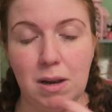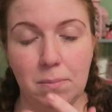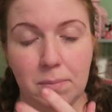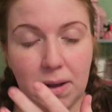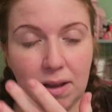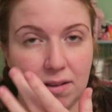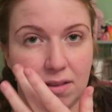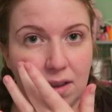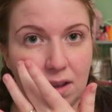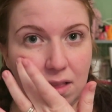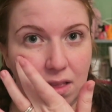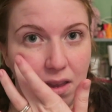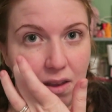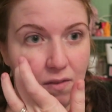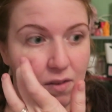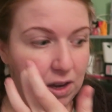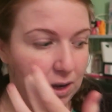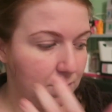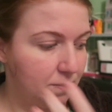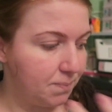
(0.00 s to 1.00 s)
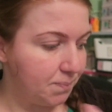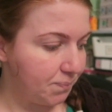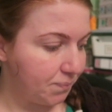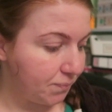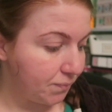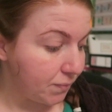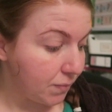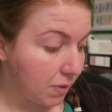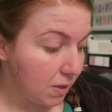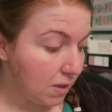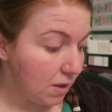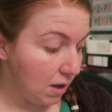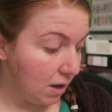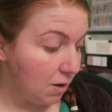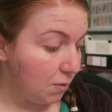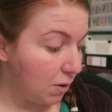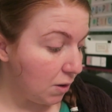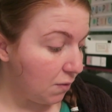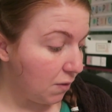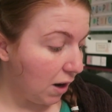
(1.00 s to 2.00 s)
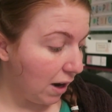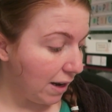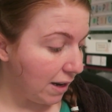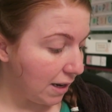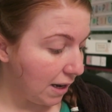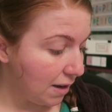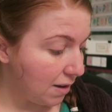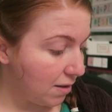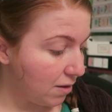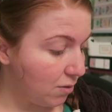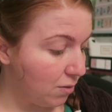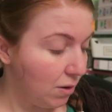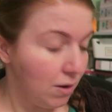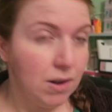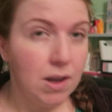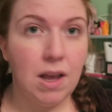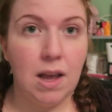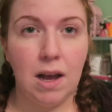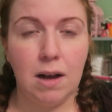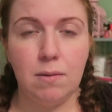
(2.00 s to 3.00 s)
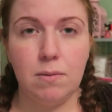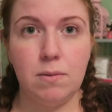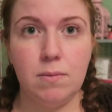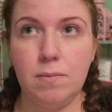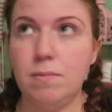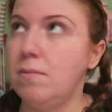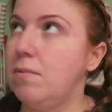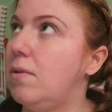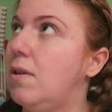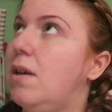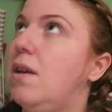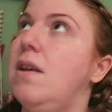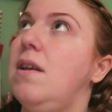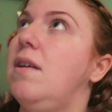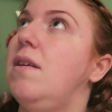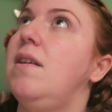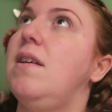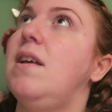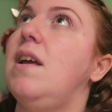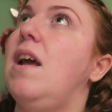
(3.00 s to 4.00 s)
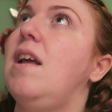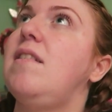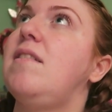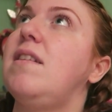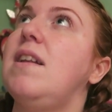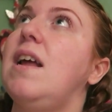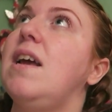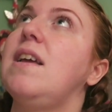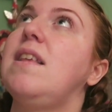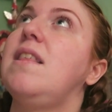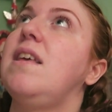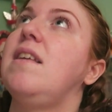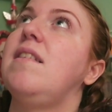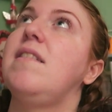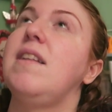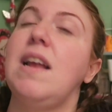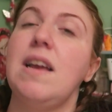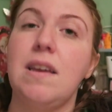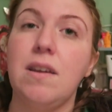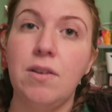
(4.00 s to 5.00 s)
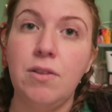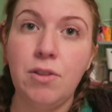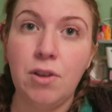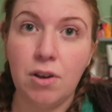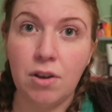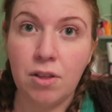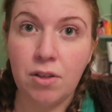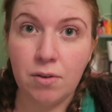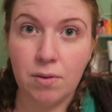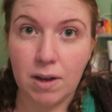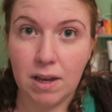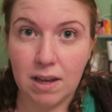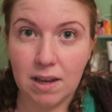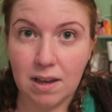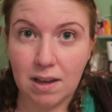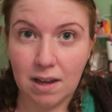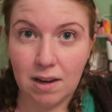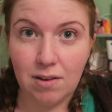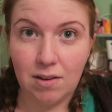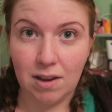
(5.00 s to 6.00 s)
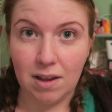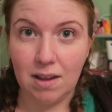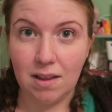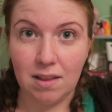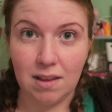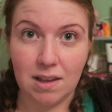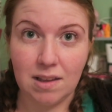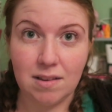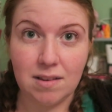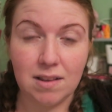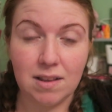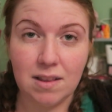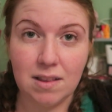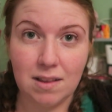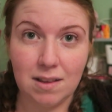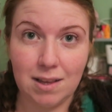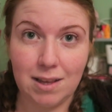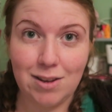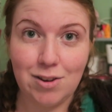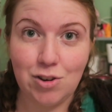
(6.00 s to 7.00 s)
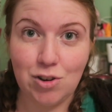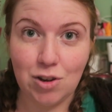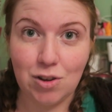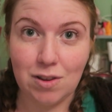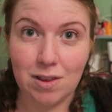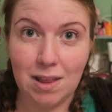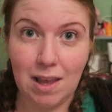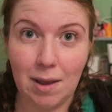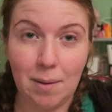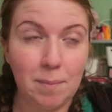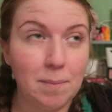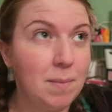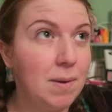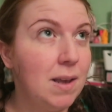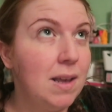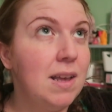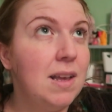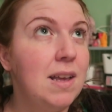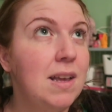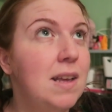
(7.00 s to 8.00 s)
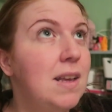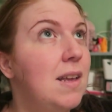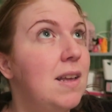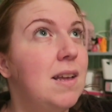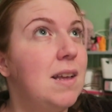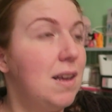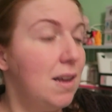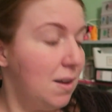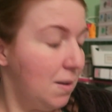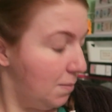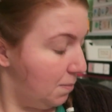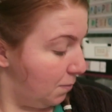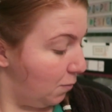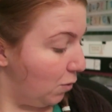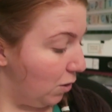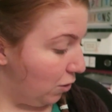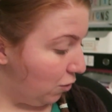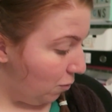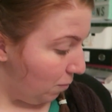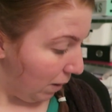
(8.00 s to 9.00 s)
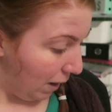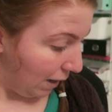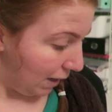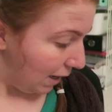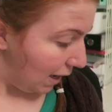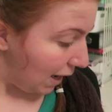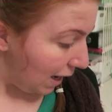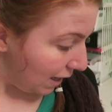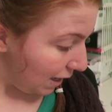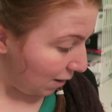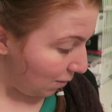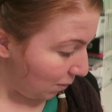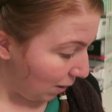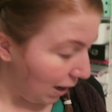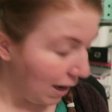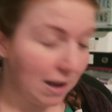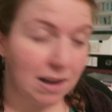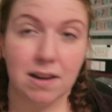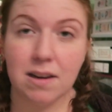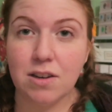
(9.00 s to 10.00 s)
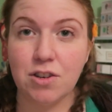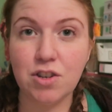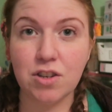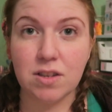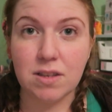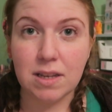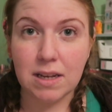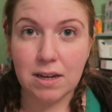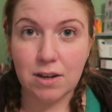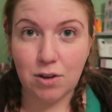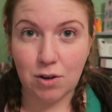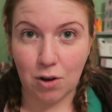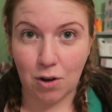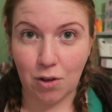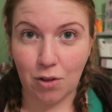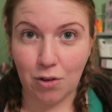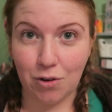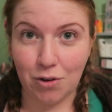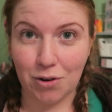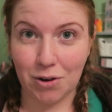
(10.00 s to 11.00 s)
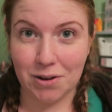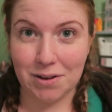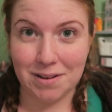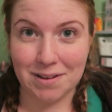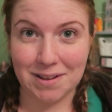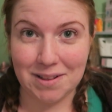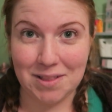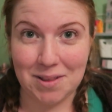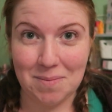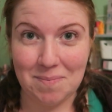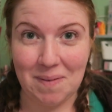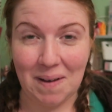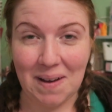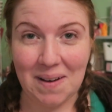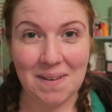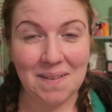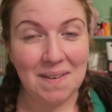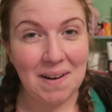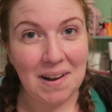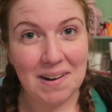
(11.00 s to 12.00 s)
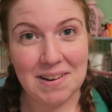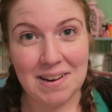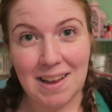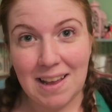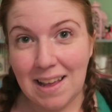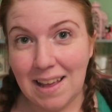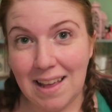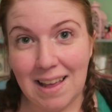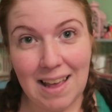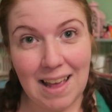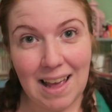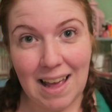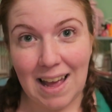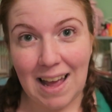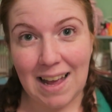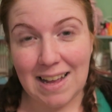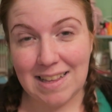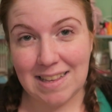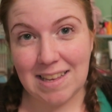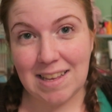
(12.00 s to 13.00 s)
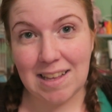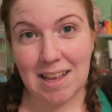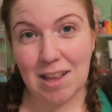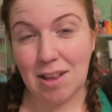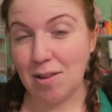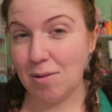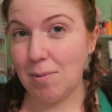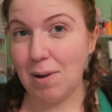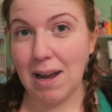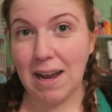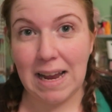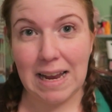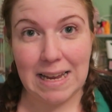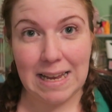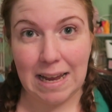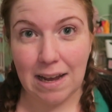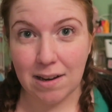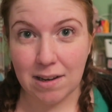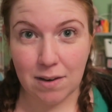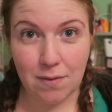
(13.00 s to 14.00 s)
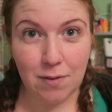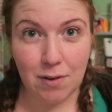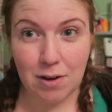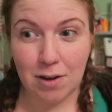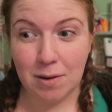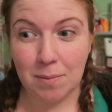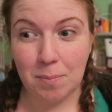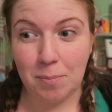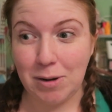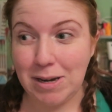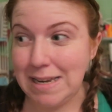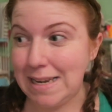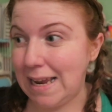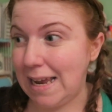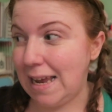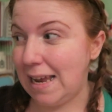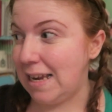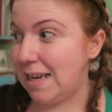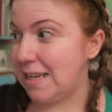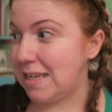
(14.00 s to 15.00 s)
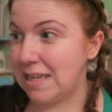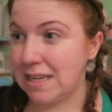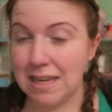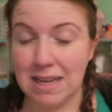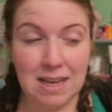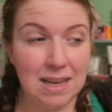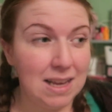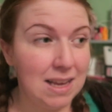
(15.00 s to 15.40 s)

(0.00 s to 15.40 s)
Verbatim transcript: plain pasta in the evening. It was very nice. So it's like there's like an earthquake. Can you hear this? This is just them going to bed. Anyway, just ignore the noise in the background. See, that's why I can't even pretend